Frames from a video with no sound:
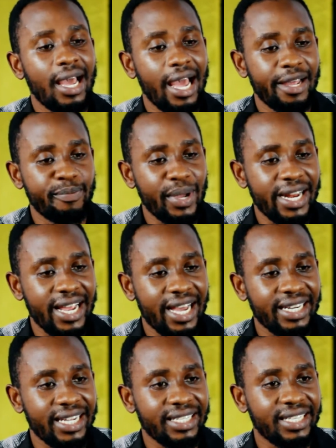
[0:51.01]
and many
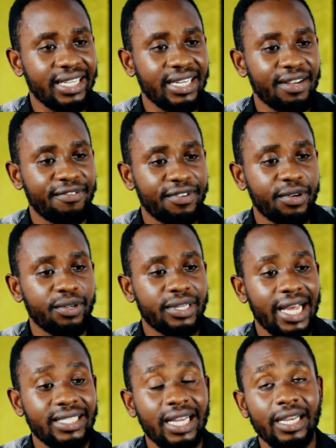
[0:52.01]
others in the field
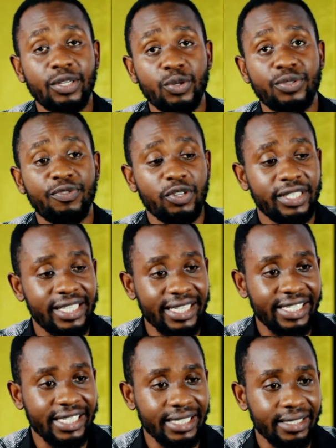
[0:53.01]
that are used for
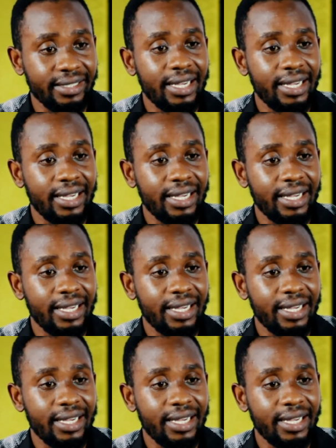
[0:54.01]
teaching.